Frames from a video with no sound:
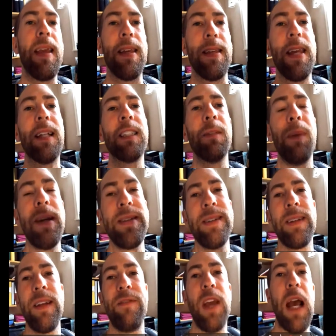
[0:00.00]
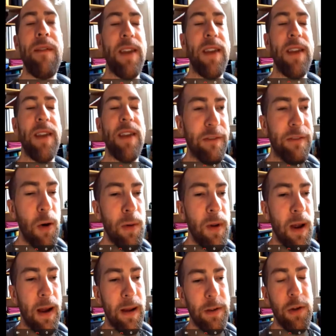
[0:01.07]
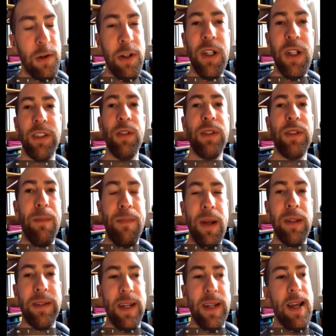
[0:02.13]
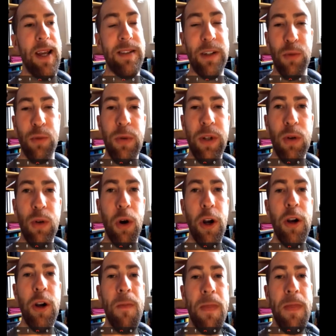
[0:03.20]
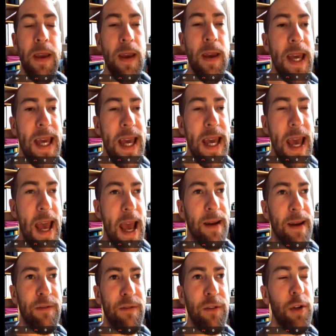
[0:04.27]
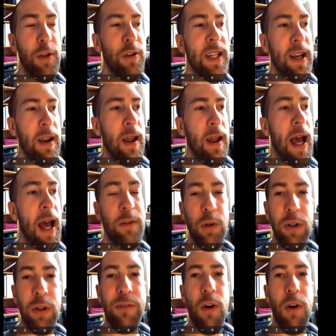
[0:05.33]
Yeah, so basically, if you have an iPhone, you can just use the built-in screen recorder. And if you're using an Android